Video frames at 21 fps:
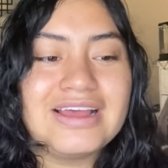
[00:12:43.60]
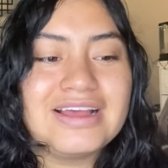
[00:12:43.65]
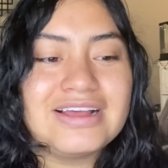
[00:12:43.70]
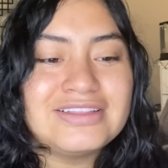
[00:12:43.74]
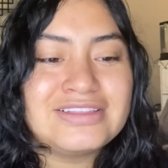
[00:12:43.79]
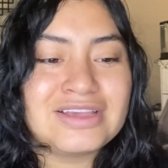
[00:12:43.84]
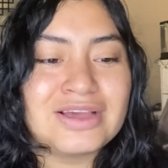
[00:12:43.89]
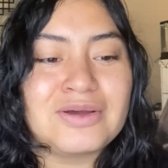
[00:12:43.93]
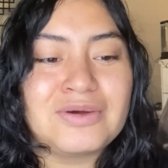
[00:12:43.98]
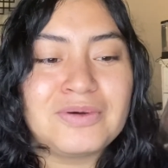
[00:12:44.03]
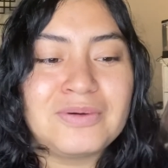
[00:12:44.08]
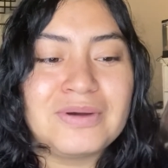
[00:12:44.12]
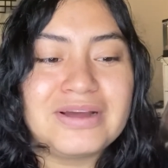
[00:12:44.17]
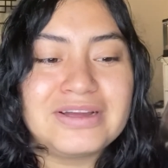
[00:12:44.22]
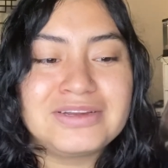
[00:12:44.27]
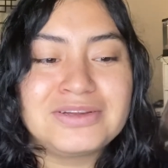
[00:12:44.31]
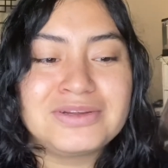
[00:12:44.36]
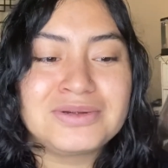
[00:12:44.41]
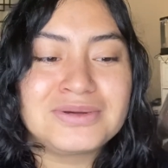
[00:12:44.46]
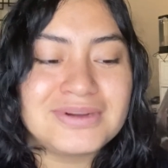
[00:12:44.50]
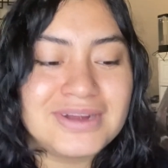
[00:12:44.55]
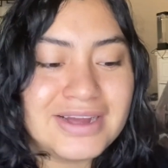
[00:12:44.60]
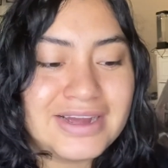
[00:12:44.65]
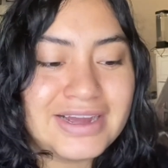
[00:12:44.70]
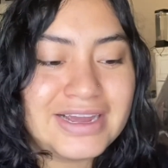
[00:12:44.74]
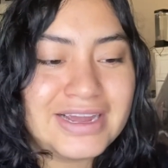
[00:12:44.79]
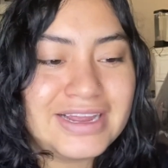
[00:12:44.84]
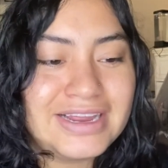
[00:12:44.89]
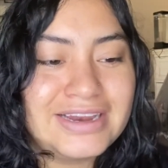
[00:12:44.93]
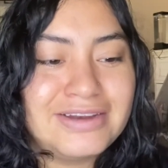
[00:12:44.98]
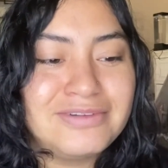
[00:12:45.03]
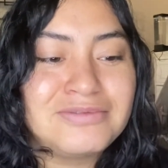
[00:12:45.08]
So I
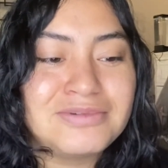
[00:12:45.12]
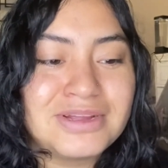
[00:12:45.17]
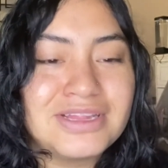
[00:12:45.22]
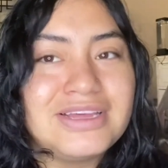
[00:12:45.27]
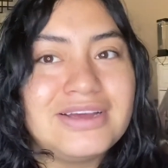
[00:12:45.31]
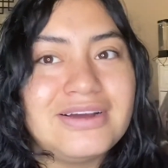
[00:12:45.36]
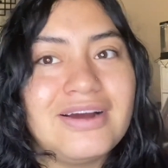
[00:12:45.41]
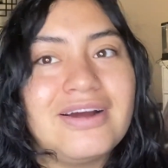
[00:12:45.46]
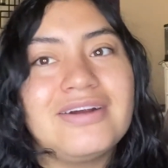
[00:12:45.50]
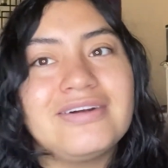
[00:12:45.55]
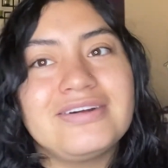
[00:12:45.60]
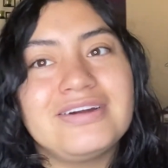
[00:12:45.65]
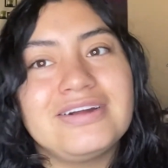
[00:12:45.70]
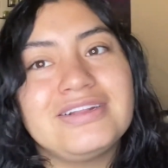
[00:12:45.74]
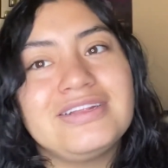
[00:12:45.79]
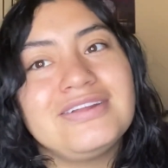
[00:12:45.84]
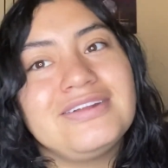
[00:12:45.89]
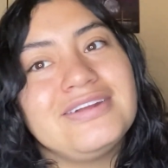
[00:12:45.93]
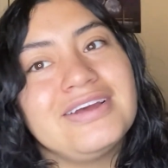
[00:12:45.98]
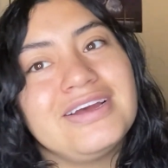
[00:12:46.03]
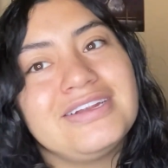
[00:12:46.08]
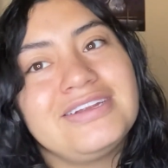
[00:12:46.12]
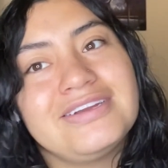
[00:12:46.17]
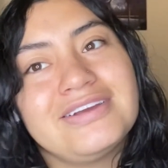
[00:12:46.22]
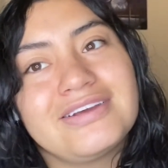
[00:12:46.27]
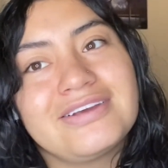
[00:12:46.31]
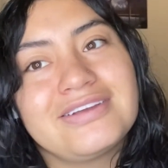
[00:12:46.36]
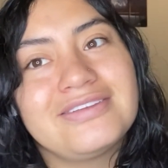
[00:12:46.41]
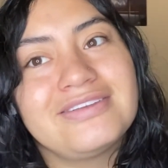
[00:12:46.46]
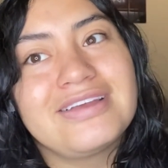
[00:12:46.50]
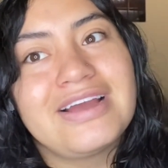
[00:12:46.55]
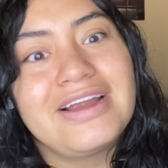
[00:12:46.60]
tried really hard not to touch it
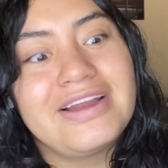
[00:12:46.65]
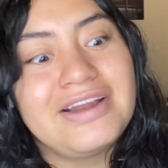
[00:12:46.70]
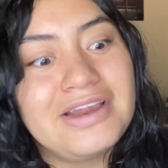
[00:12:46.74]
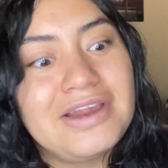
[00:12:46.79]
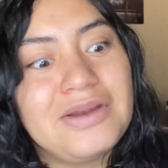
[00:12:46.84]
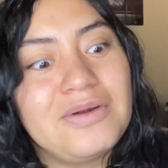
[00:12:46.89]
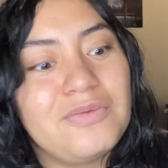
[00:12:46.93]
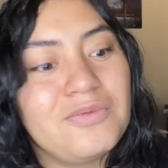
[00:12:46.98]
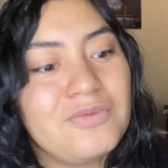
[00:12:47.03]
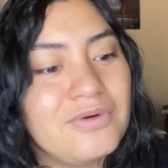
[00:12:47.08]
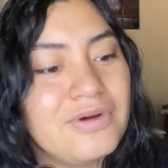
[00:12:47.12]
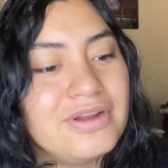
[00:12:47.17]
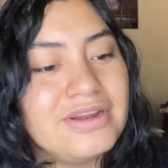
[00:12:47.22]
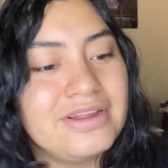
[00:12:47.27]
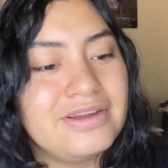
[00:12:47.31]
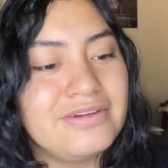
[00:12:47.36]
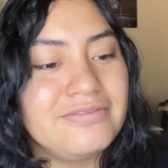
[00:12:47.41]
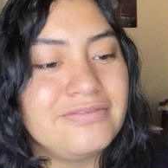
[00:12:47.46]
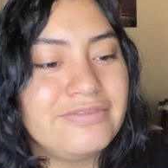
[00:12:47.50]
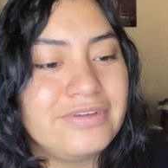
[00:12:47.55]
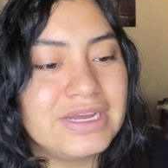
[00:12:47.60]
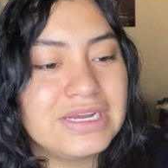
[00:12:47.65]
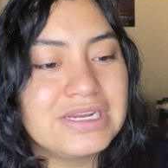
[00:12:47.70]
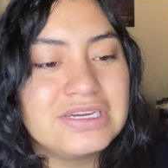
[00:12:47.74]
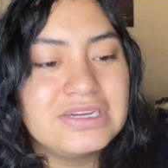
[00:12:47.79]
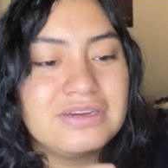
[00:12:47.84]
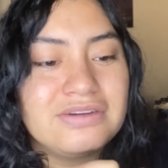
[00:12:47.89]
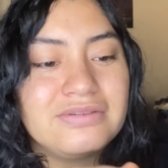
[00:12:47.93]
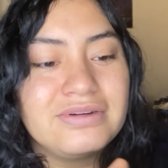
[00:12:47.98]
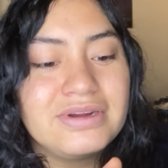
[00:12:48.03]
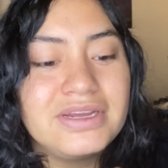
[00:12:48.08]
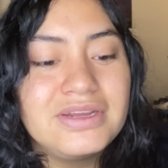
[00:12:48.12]
because I didn't want an
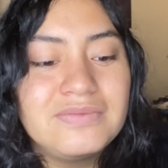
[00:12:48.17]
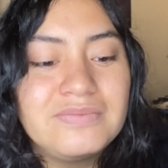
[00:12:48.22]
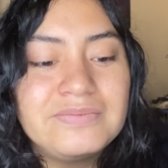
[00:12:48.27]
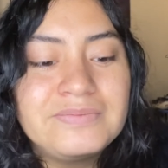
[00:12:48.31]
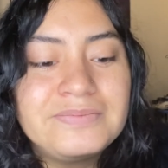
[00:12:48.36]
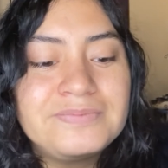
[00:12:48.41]
infection, right?